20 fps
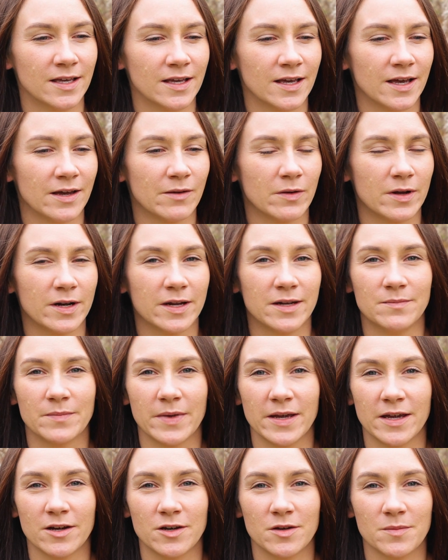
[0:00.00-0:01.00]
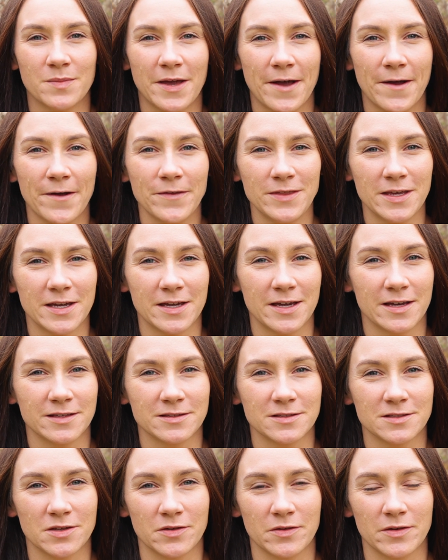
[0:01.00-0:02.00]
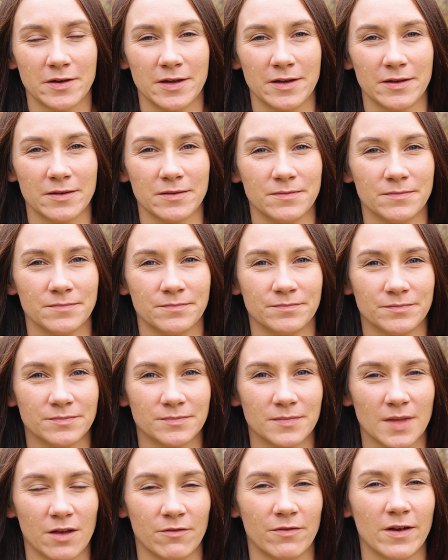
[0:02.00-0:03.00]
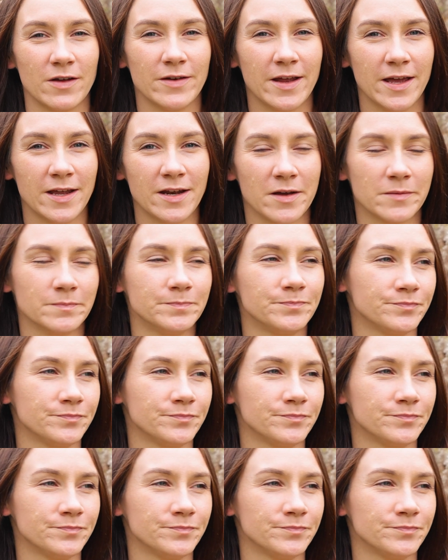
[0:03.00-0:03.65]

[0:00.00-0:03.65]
I wanted my hair to be healthy again, so I found henna.